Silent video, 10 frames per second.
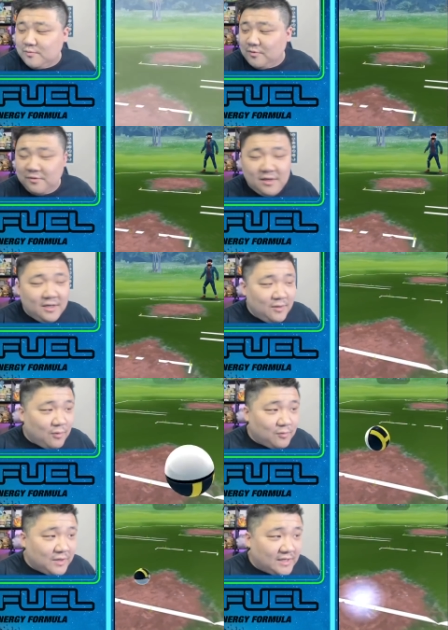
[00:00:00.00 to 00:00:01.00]
we'll we
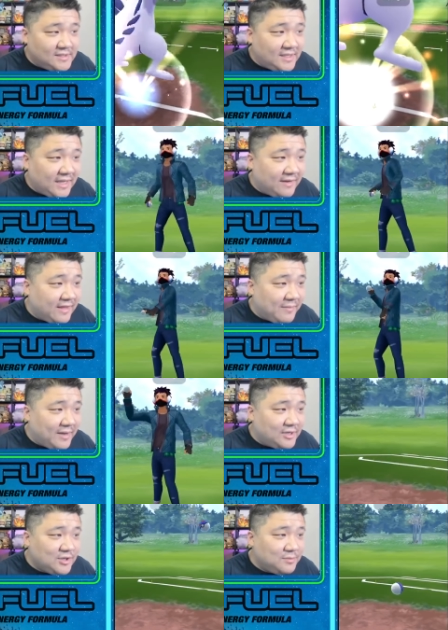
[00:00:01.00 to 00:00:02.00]
will not see the end of that
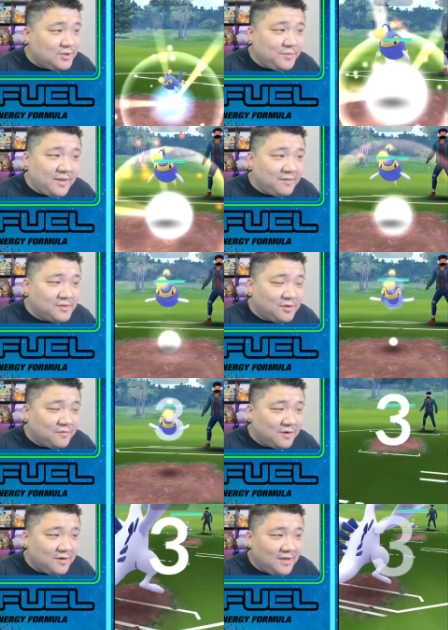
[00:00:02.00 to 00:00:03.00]
match. I'm assuming it was
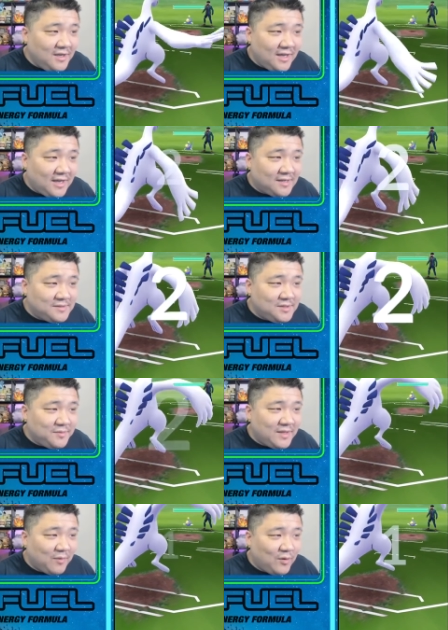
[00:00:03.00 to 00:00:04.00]
over and I'm
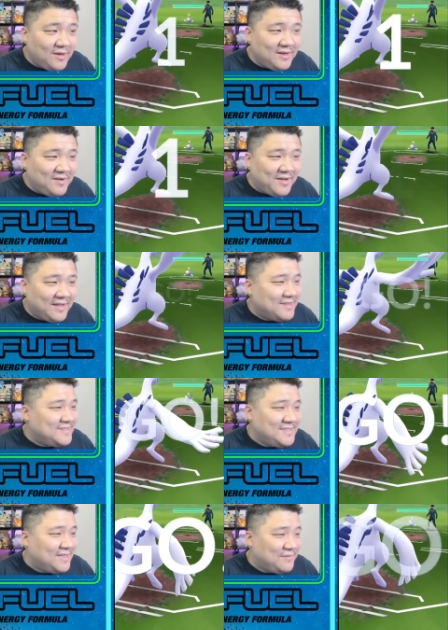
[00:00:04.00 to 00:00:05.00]
assuming they won. Okay,
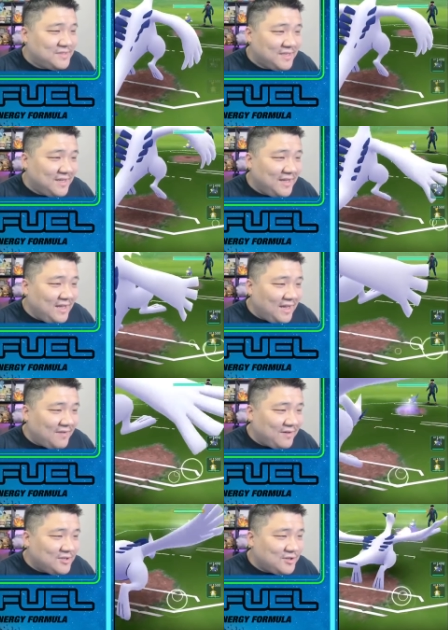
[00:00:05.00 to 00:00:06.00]
this is obviously a
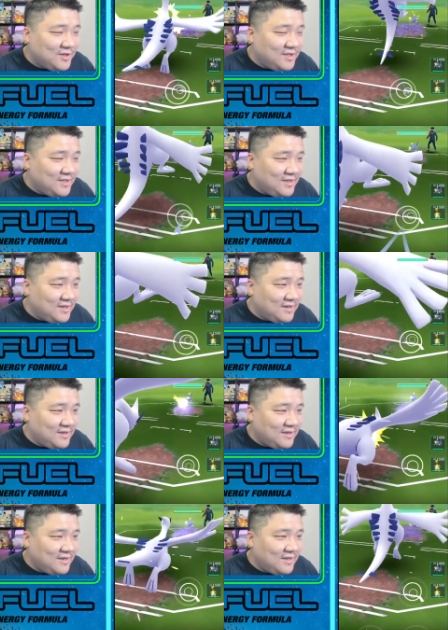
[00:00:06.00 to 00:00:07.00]
very tricky lead here.
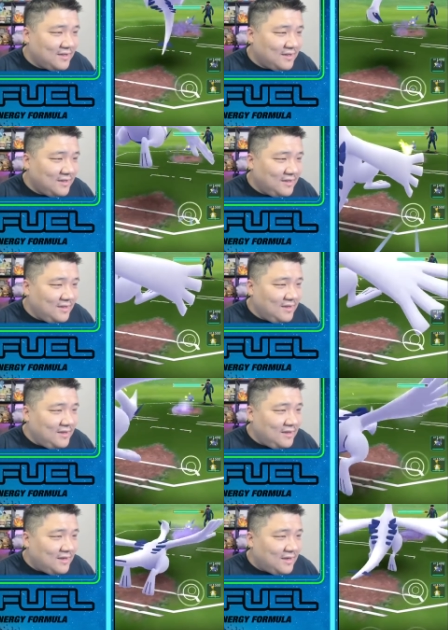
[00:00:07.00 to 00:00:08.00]
Gonna
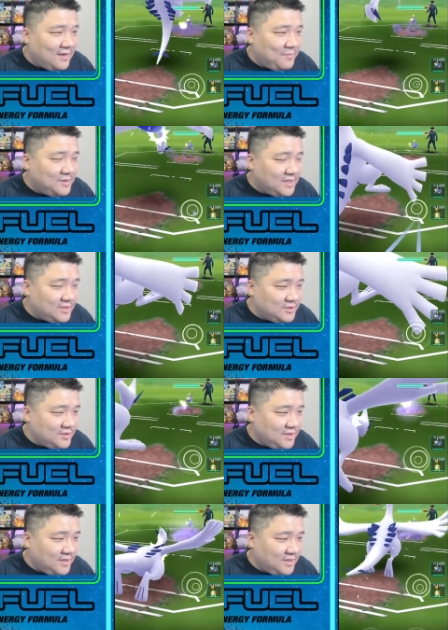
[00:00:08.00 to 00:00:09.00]
uh,
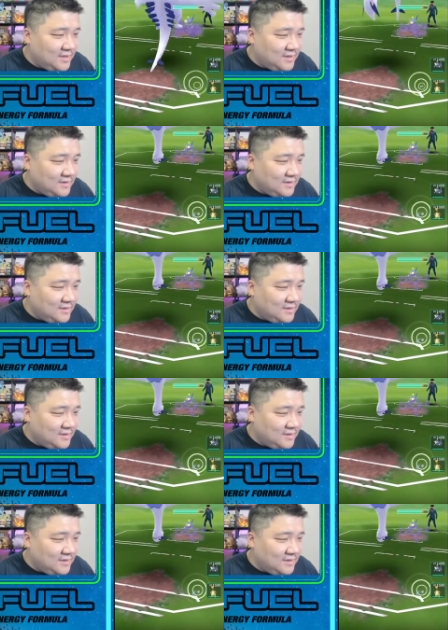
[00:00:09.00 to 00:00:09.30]
potentially.